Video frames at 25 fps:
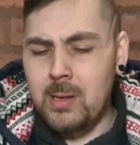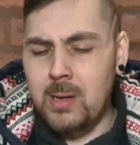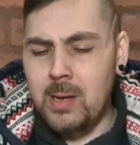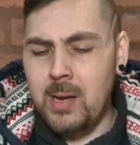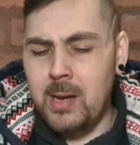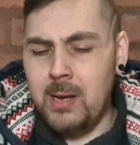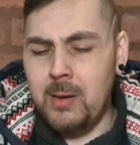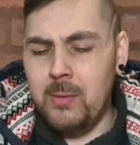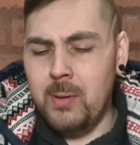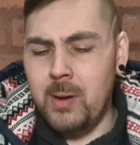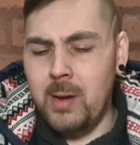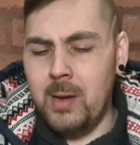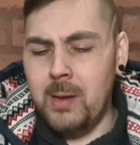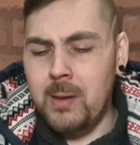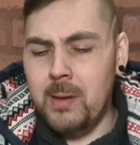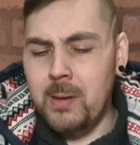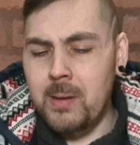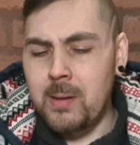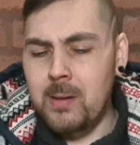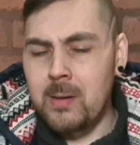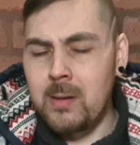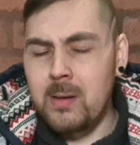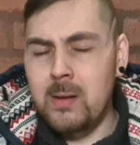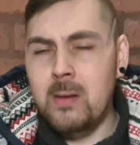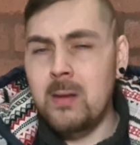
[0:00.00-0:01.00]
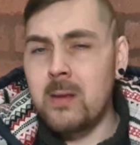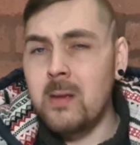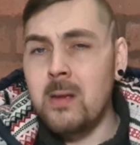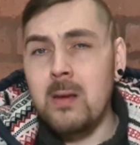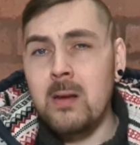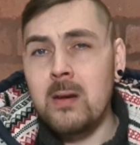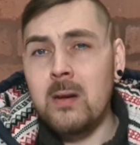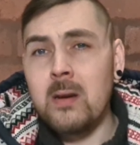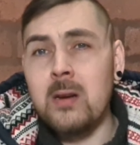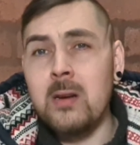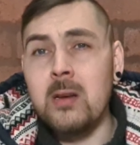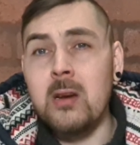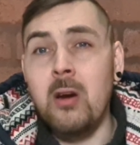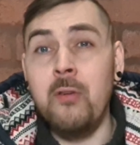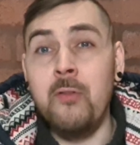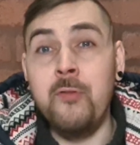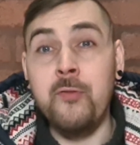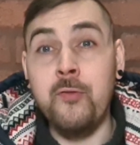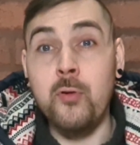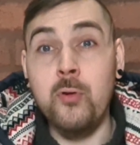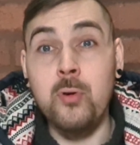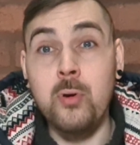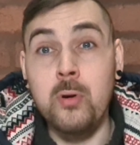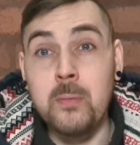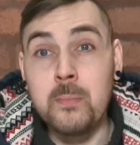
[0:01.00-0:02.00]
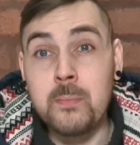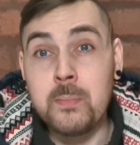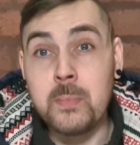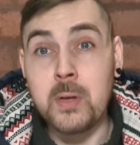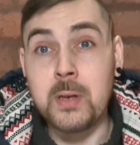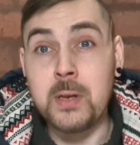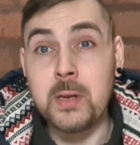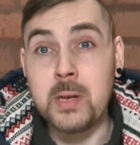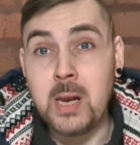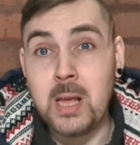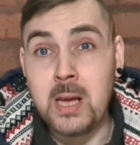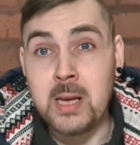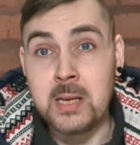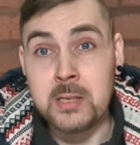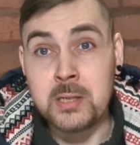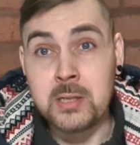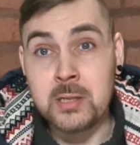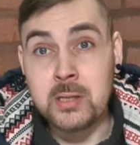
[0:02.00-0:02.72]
anyway, I'm gonna go through them nonetheless.